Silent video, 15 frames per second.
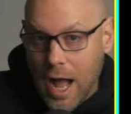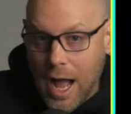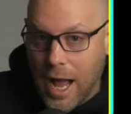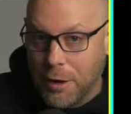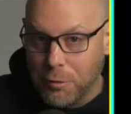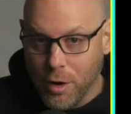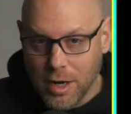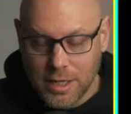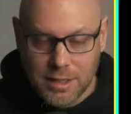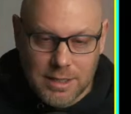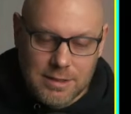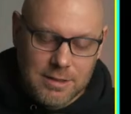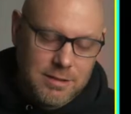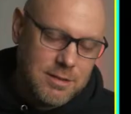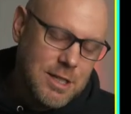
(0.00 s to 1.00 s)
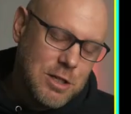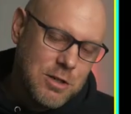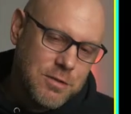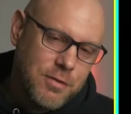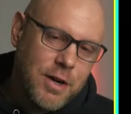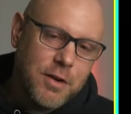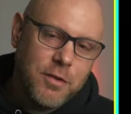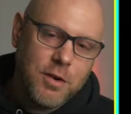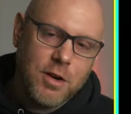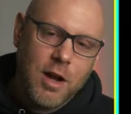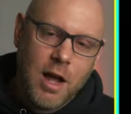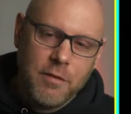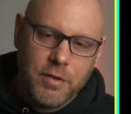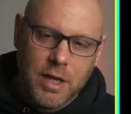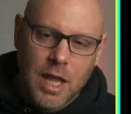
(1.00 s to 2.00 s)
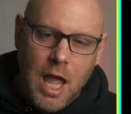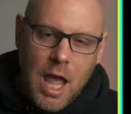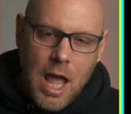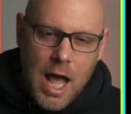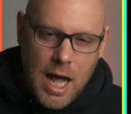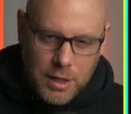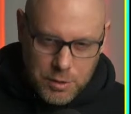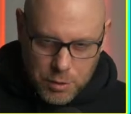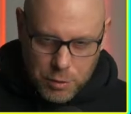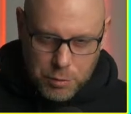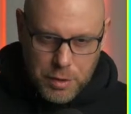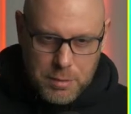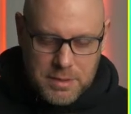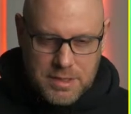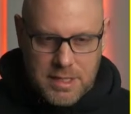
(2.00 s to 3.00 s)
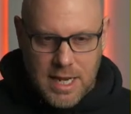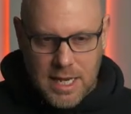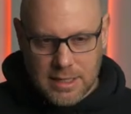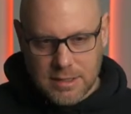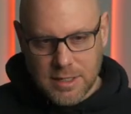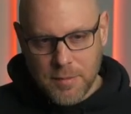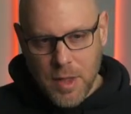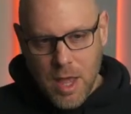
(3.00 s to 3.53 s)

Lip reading: Ironically, since they just fired their coffee, I'll do the Remans next.